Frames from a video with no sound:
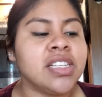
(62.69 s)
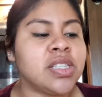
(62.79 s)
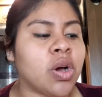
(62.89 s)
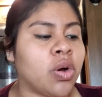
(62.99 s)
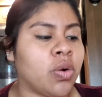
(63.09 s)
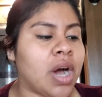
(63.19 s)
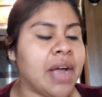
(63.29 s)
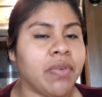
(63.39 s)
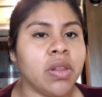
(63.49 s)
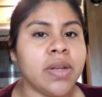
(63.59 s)
So I'm
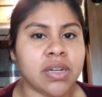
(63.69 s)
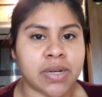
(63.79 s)
following a